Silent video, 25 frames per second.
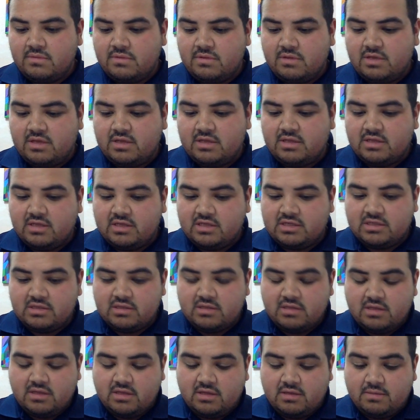
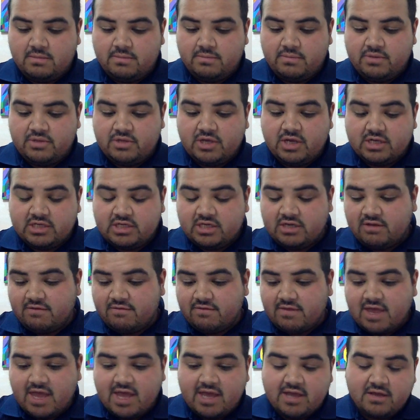the production
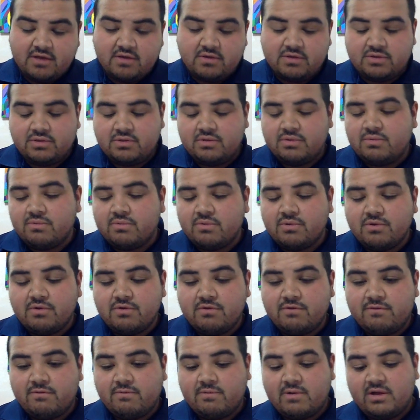of that goes through the
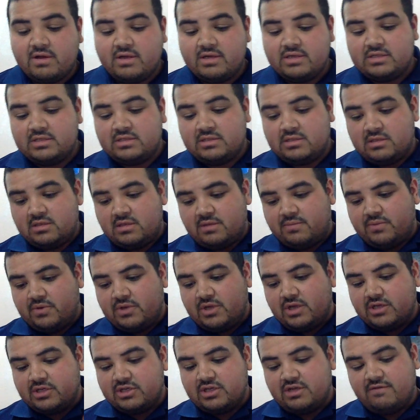roof, while as the
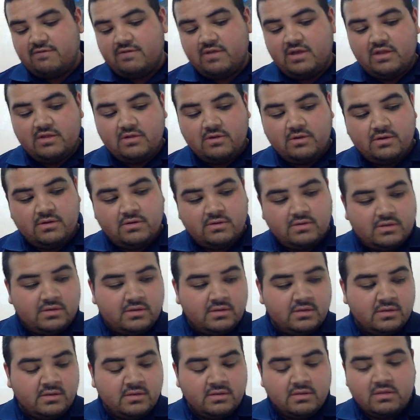production of the other
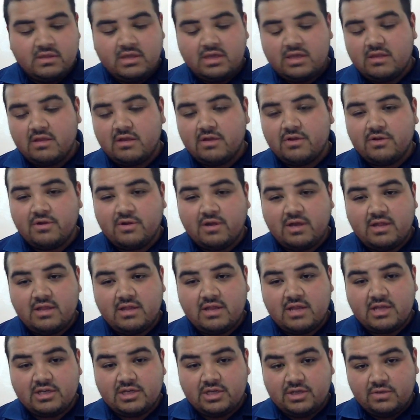thing they're
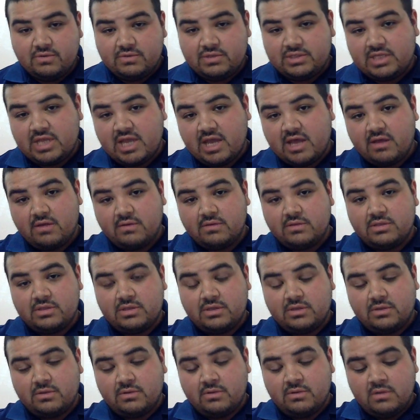creating actually goes down.
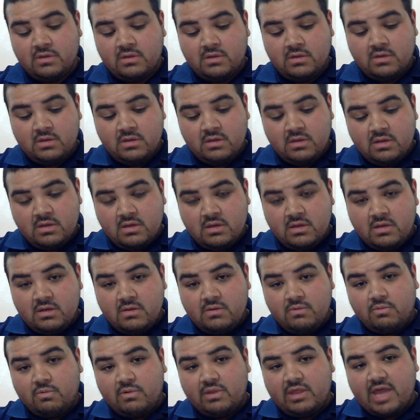So
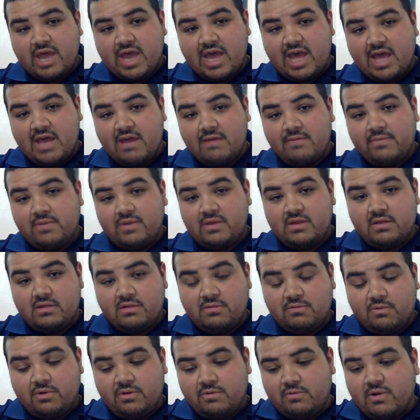when that
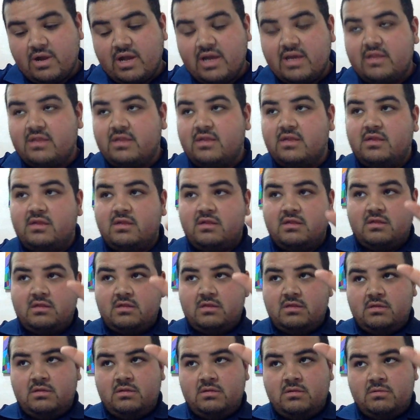happens, one
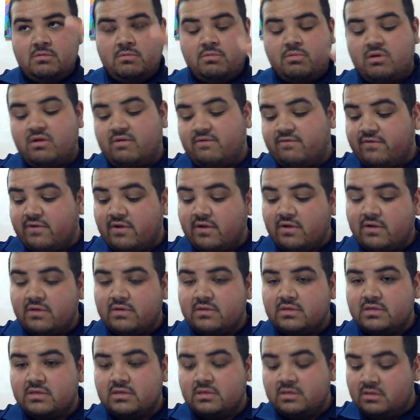rises, one
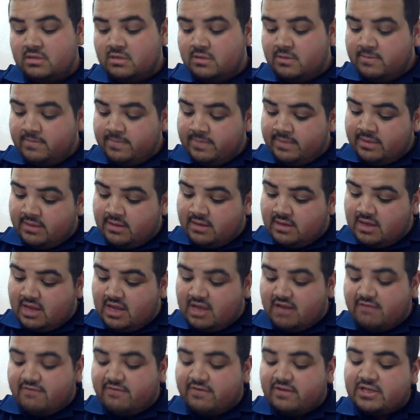falls.
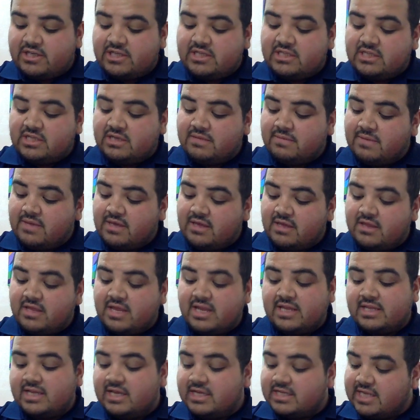Inefficiency means
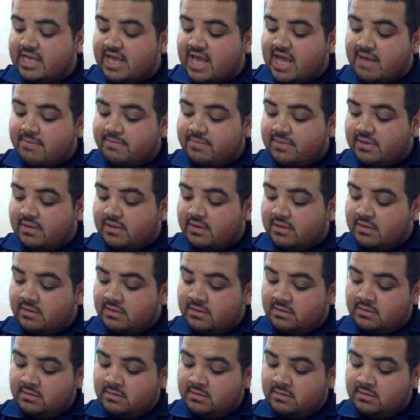that doesn't happen.